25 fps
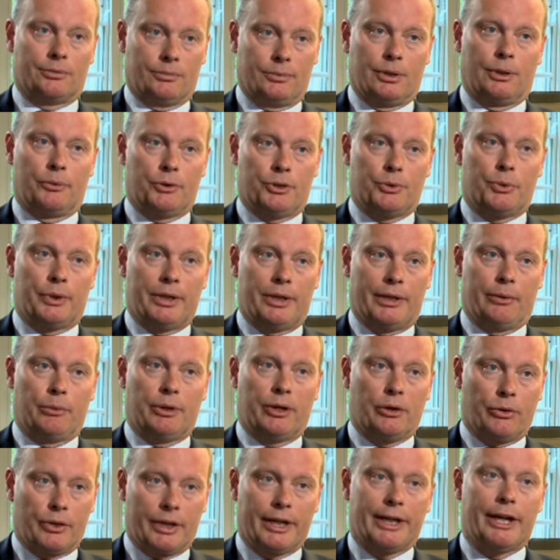which we,
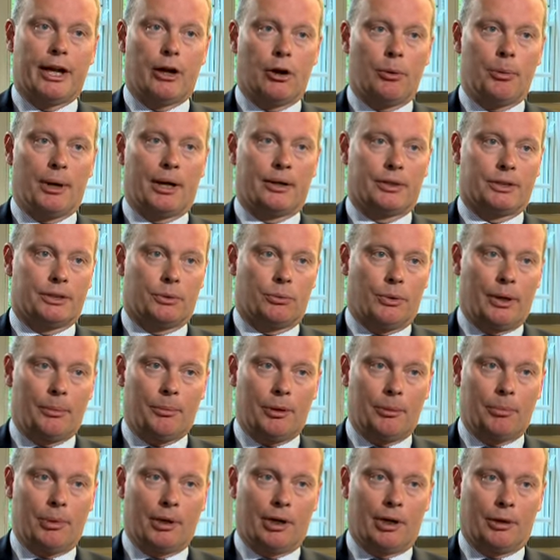we already know about at
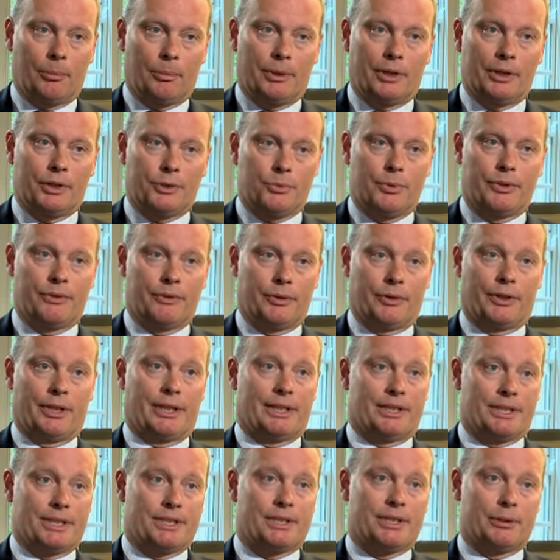Wembley Park because we've got an
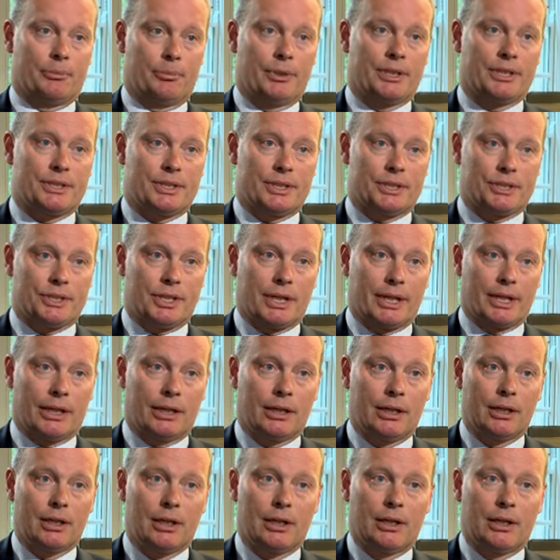existing business there.